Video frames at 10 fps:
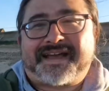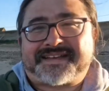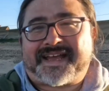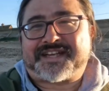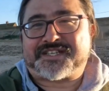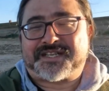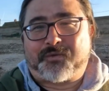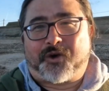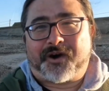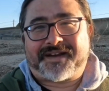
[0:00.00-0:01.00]
And actually
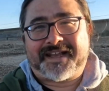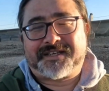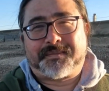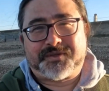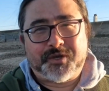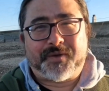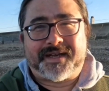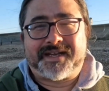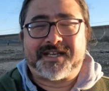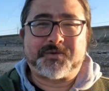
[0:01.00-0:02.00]
what I'd end up
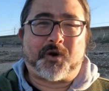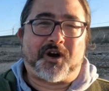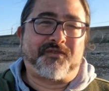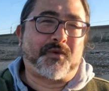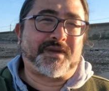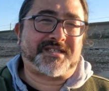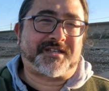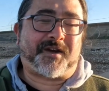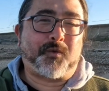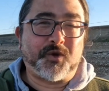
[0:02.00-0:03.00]
doing is what I've always
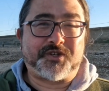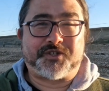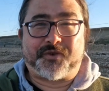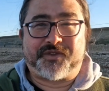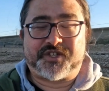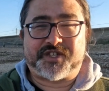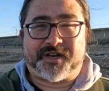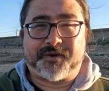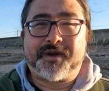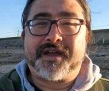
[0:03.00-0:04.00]
said I wouldn't do on this
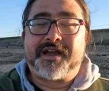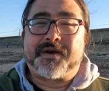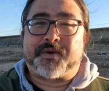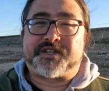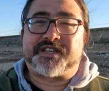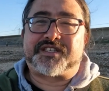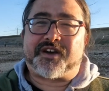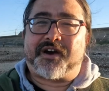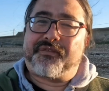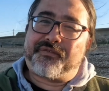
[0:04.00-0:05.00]
channel, which is
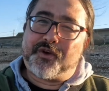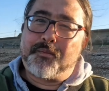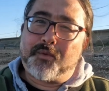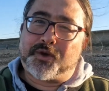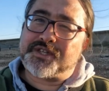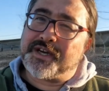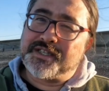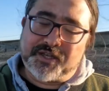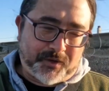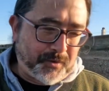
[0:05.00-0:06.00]
I film what I
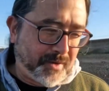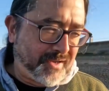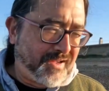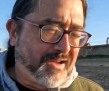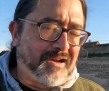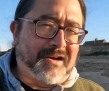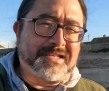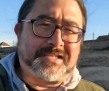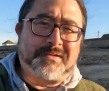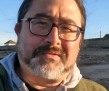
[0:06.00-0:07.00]
do, I
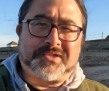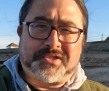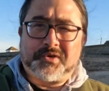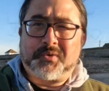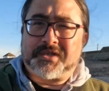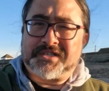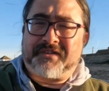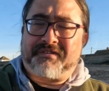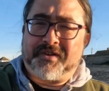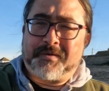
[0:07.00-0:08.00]
don't do what I
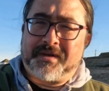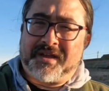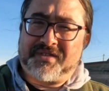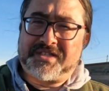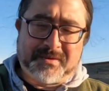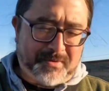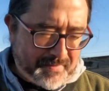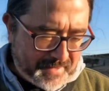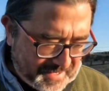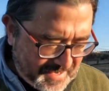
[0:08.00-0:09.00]
film, if you see what I
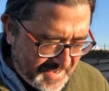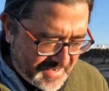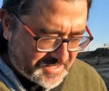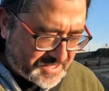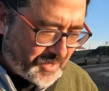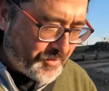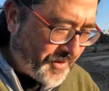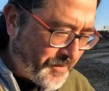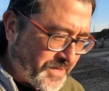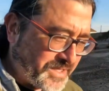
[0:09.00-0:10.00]
mean. So
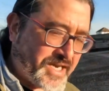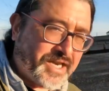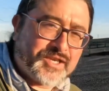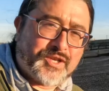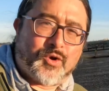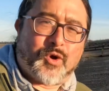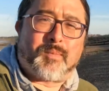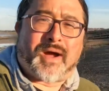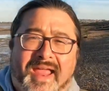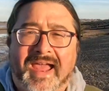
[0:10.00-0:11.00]
I want to take you on
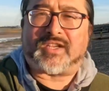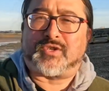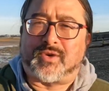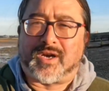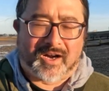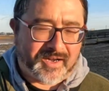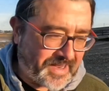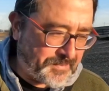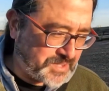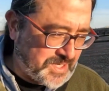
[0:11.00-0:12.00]
my actual car
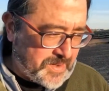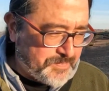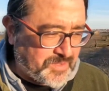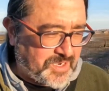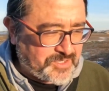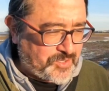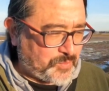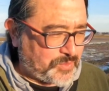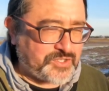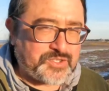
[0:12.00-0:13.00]
camps. I
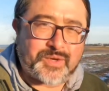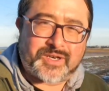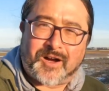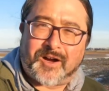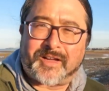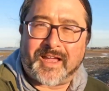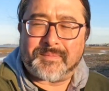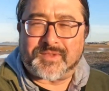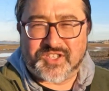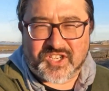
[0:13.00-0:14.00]
don't want to do a car
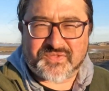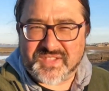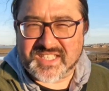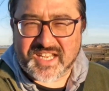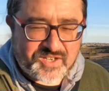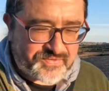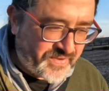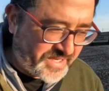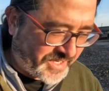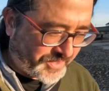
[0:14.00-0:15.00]
camp just for the sake of a
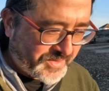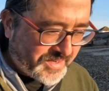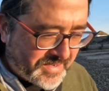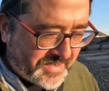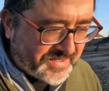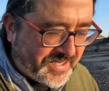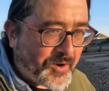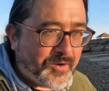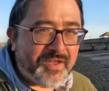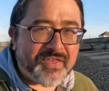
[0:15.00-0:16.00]
video.
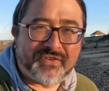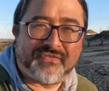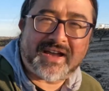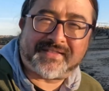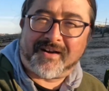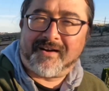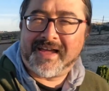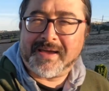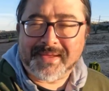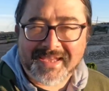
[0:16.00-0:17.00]
So the fact that I
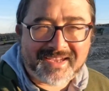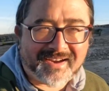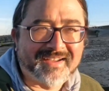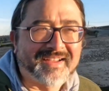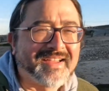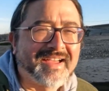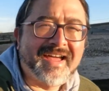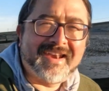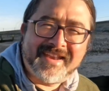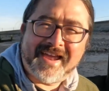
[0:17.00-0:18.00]
am here
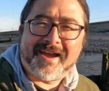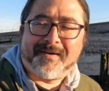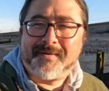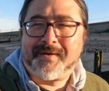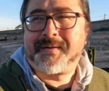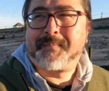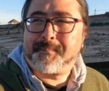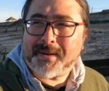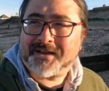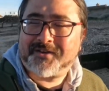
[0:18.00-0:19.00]
now,
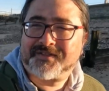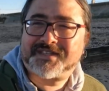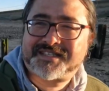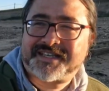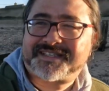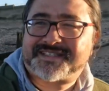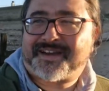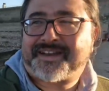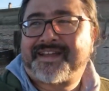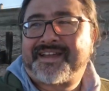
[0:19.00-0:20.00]
back on the
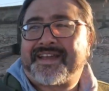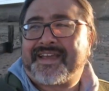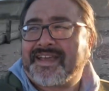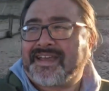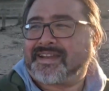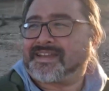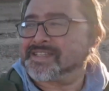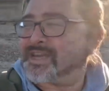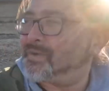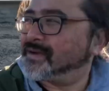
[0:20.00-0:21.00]
seaside, in a
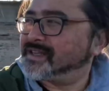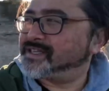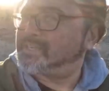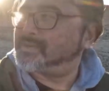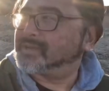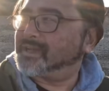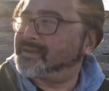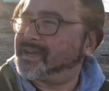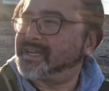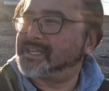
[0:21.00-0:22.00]
totally chilled
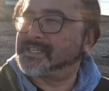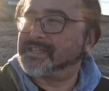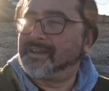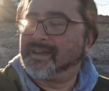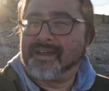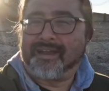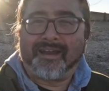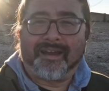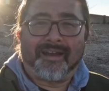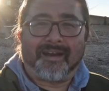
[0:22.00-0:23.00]
location,
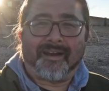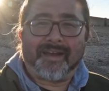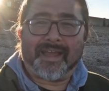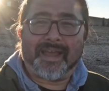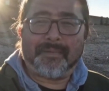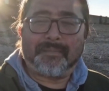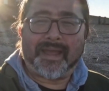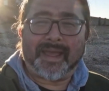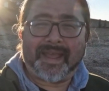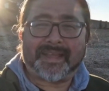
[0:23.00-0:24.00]
I am
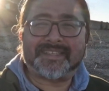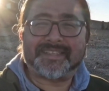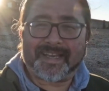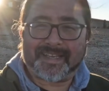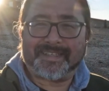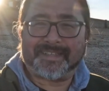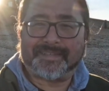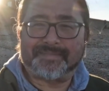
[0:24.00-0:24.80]
ecstatic.